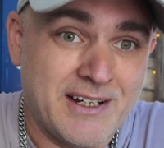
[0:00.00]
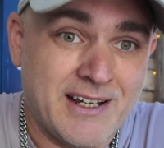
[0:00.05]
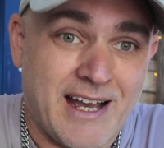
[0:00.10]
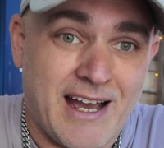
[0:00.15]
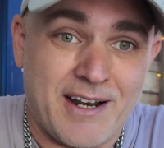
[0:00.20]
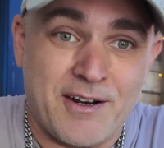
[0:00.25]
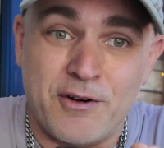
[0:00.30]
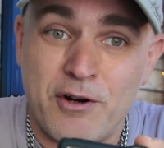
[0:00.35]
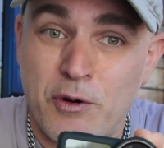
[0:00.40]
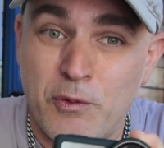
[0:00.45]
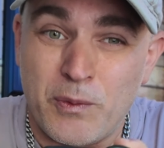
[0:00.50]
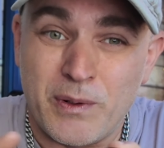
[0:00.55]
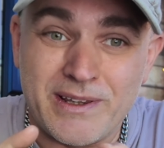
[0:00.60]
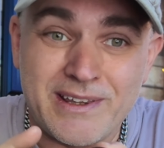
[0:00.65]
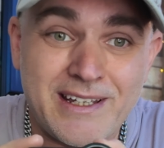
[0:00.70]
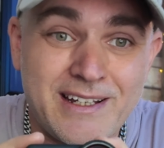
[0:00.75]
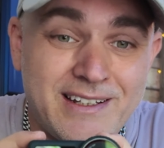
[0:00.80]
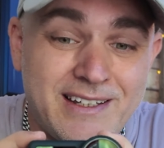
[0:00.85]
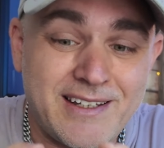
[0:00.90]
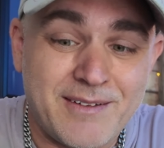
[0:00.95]
I don't know what
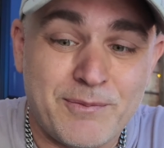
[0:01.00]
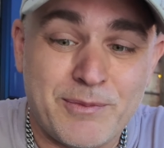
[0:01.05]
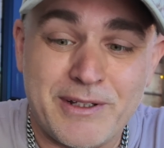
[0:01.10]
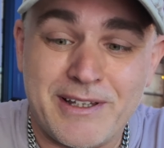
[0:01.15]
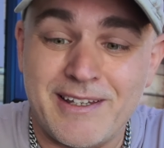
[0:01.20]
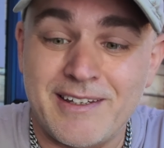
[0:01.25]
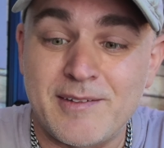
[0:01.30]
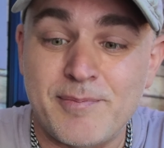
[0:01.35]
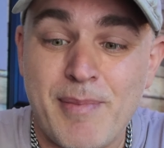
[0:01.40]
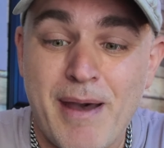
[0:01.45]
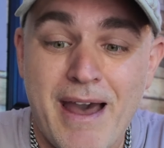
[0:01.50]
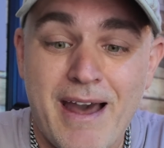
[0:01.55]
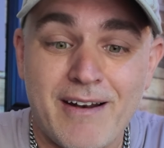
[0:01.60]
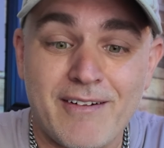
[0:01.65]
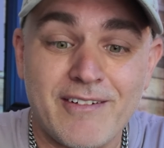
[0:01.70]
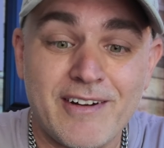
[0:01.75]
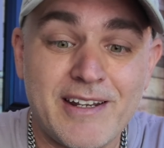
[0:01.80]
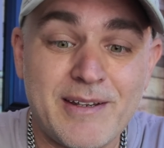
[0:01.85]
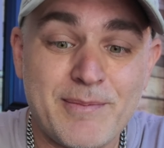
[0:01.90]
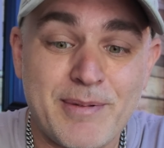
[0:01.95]
they did with this
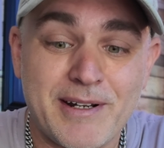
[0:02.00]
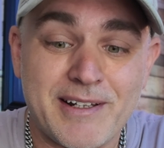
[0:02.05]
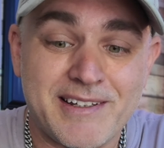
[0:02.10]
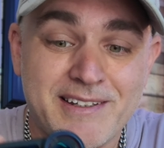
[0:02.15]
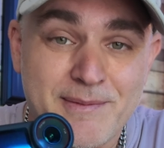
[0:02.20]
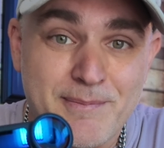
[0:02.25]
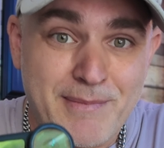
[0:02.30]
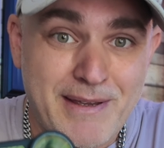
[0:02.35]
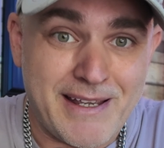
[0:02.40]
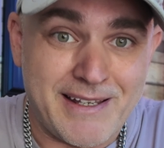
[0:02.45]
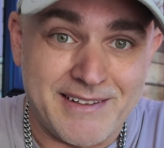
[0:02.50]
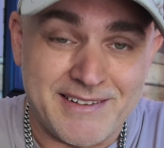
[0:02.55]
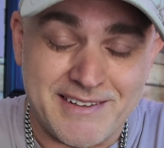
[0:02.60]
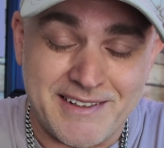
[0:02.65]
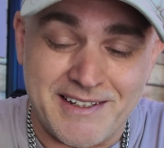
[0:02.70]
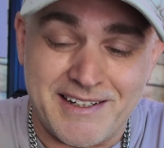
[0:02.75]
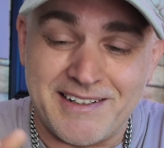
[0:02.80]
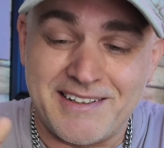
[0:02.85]
battery, but it's amazing.